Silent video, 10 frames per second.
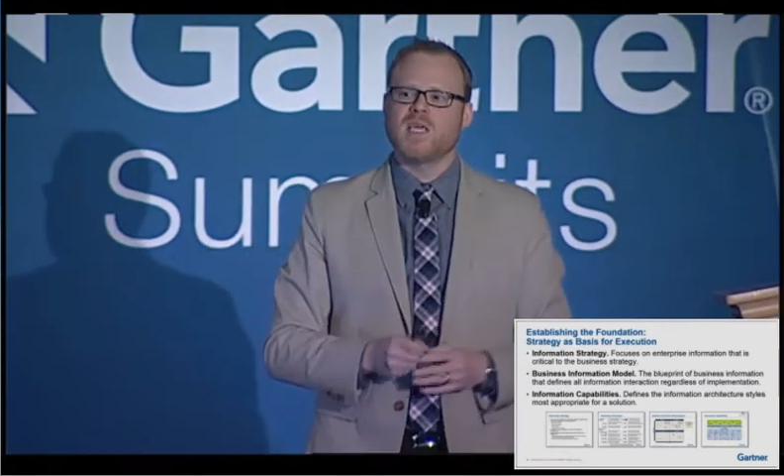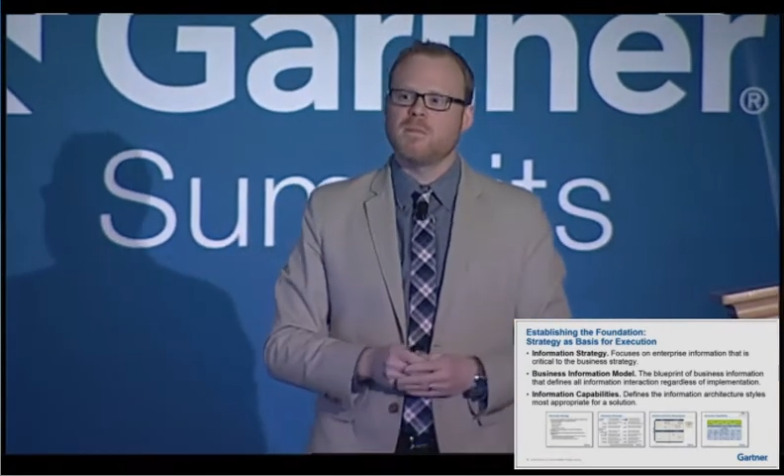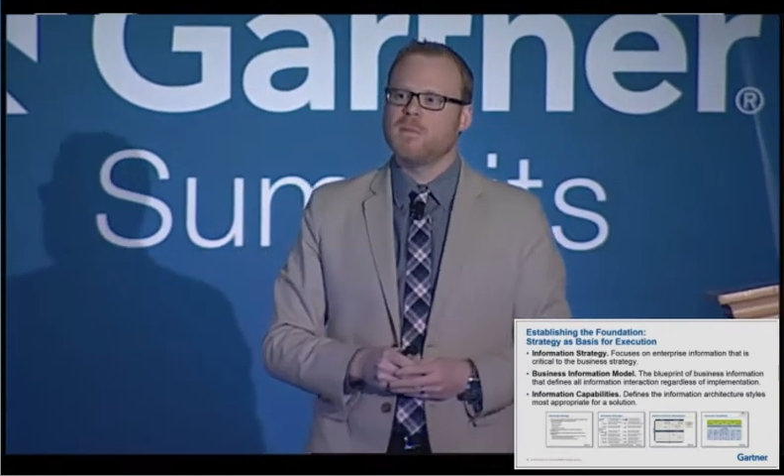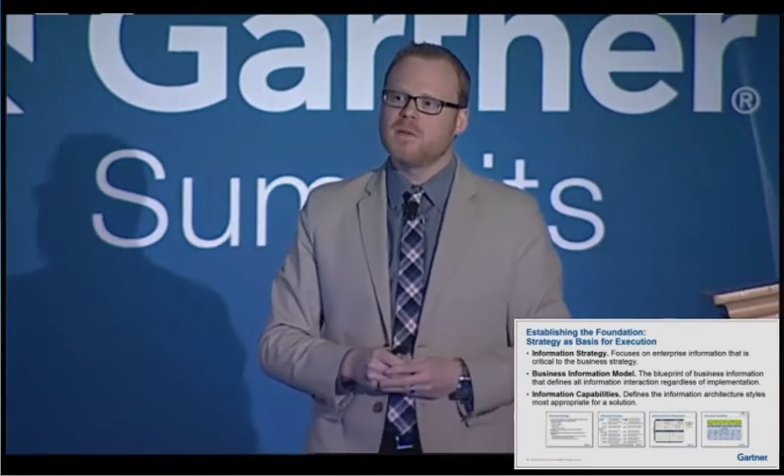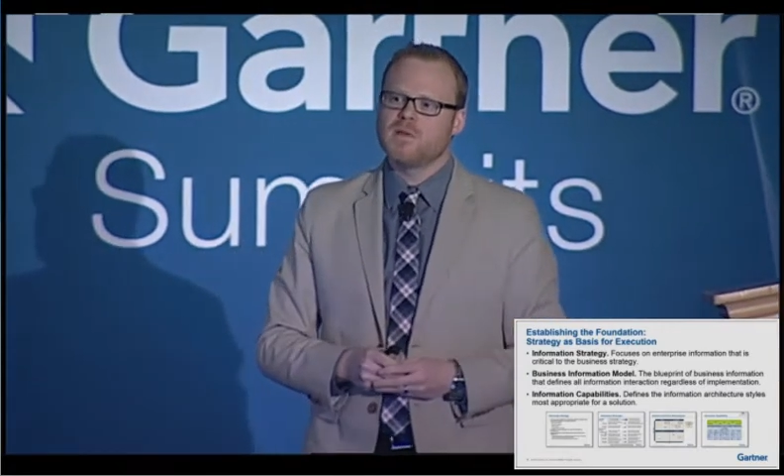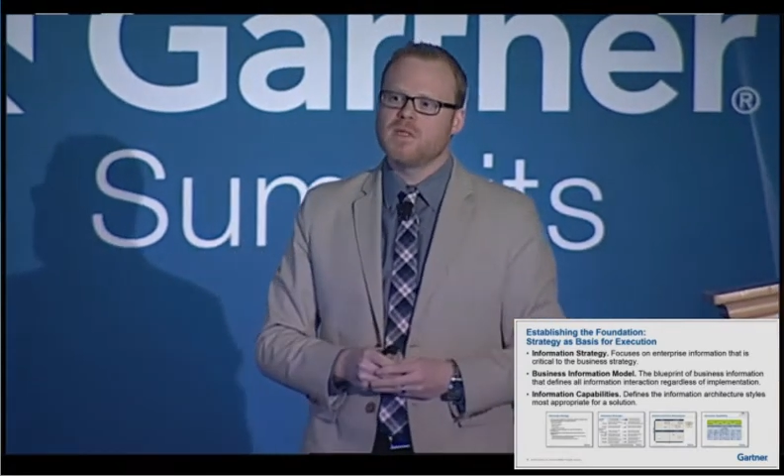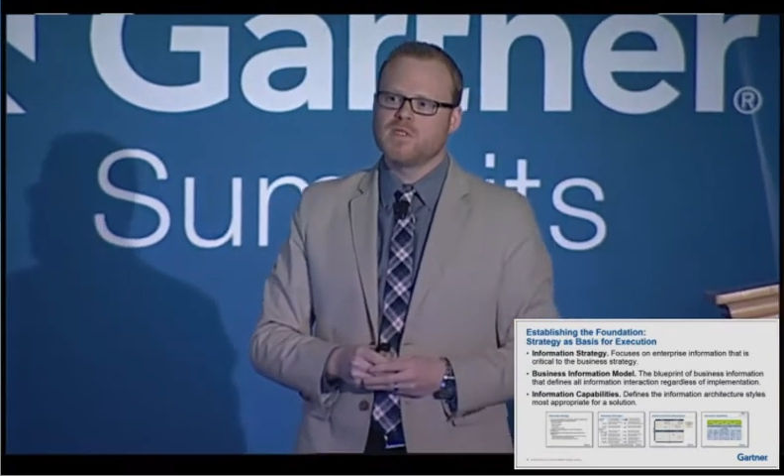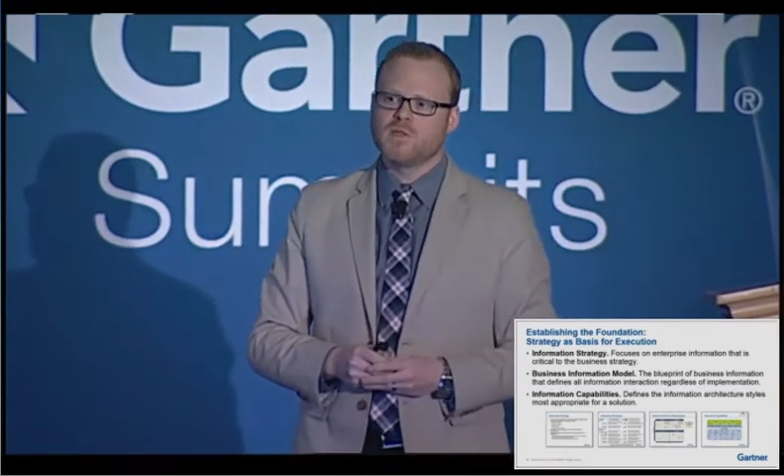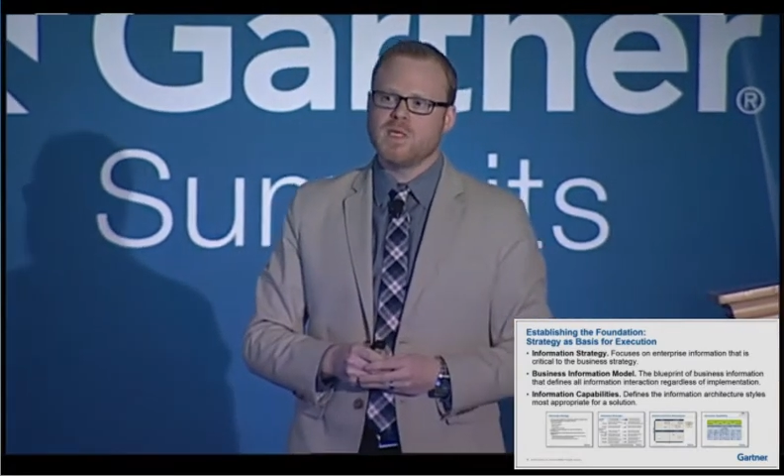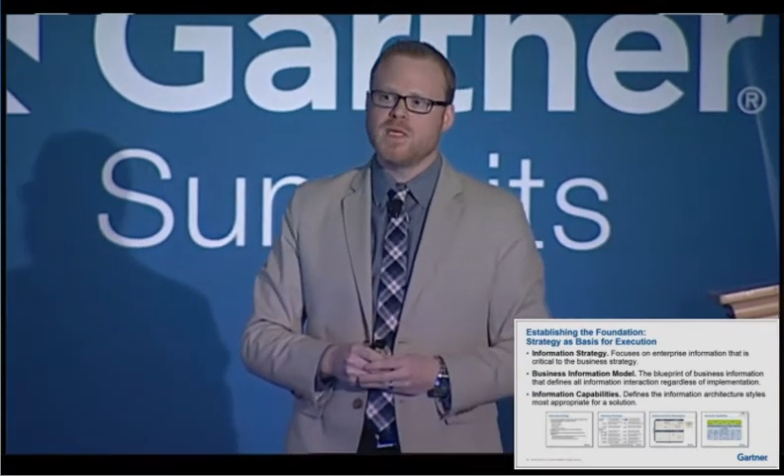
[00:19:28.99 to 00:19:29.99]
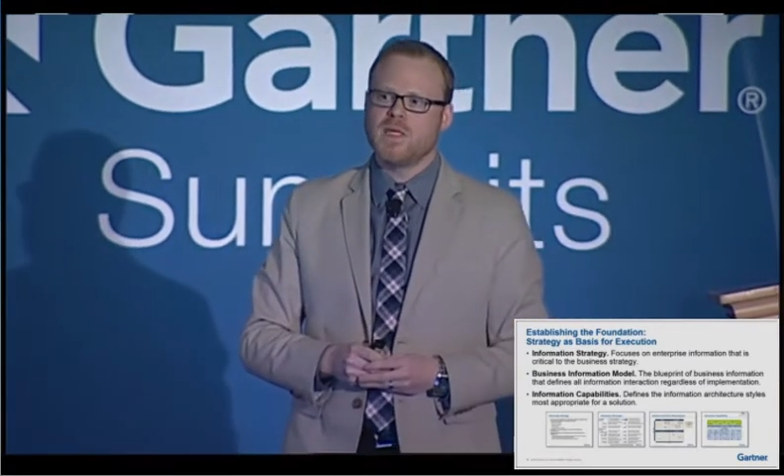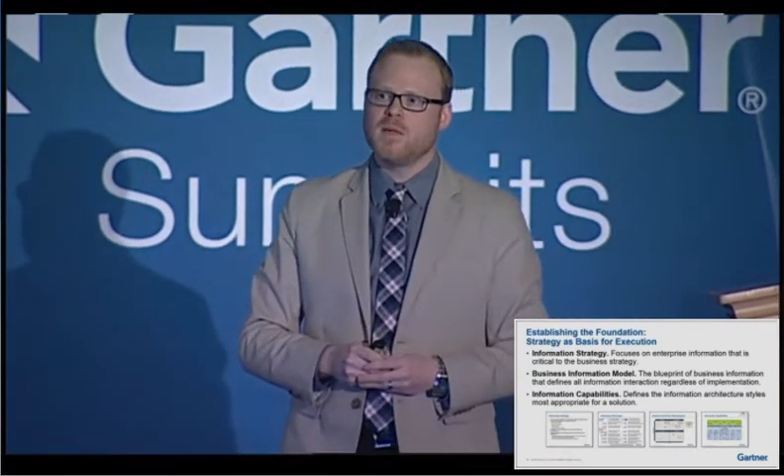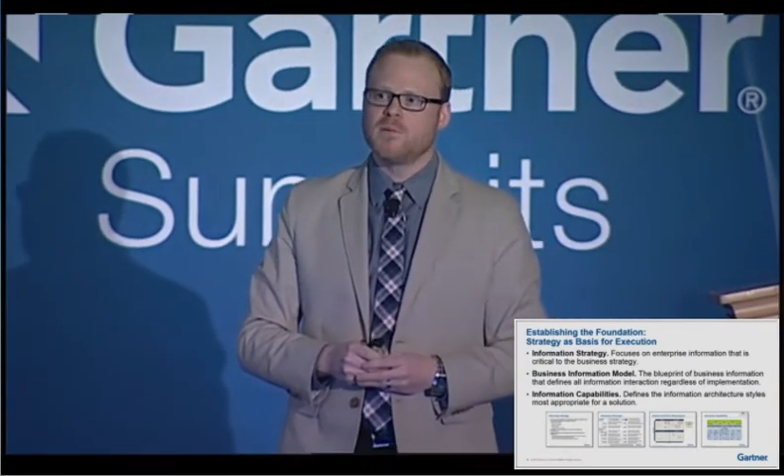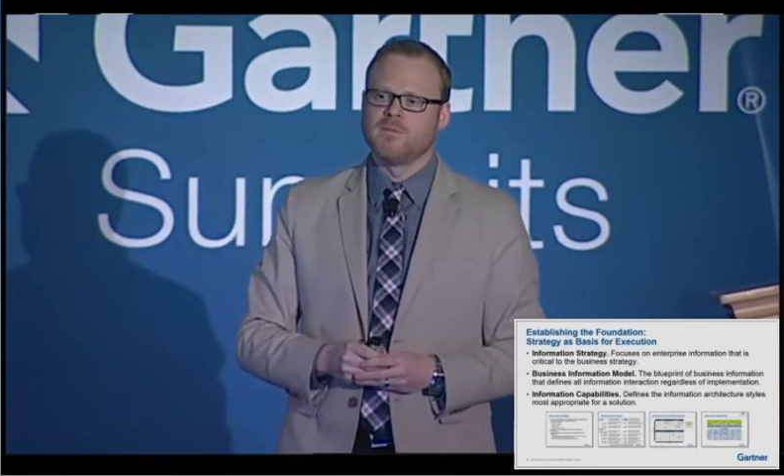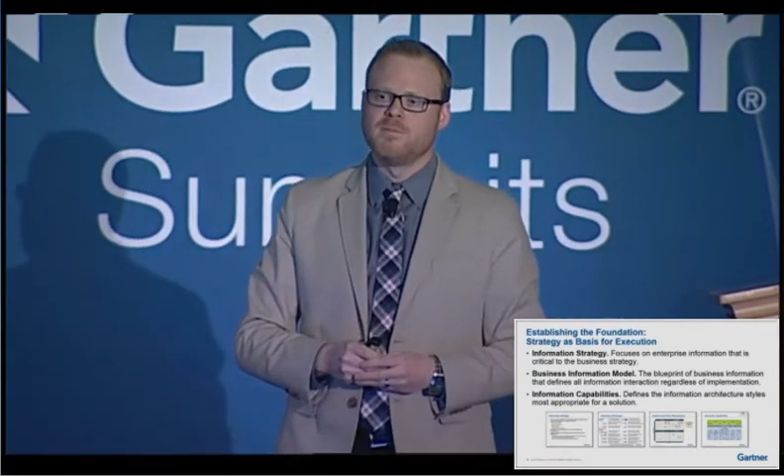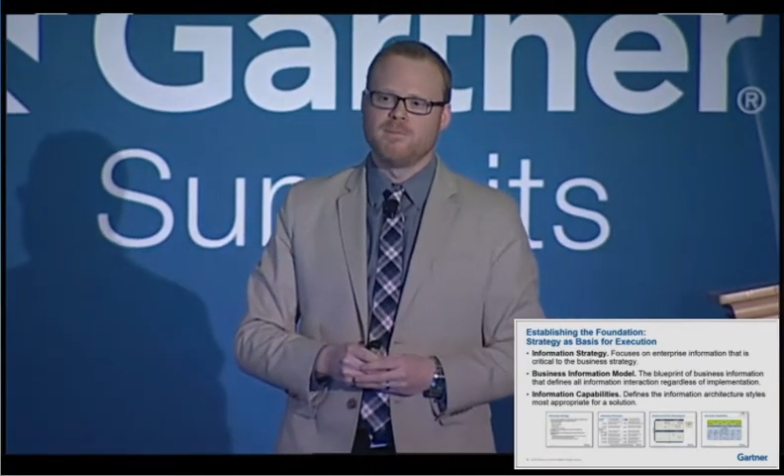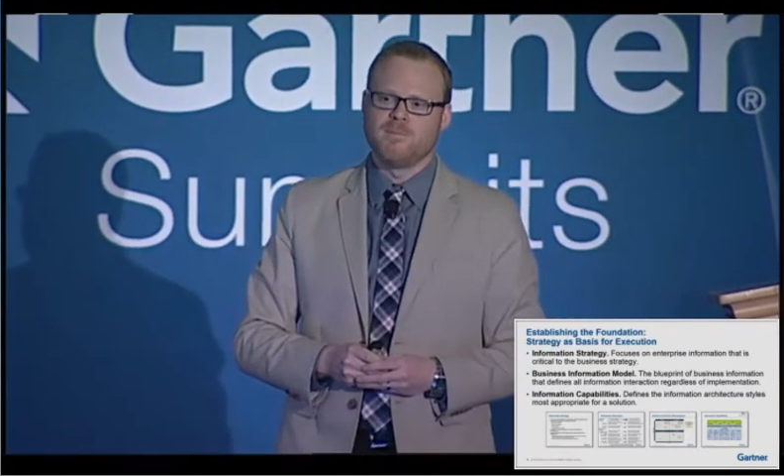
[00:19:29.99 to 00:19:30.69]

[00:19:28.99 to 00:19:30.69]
capabilities should we enable.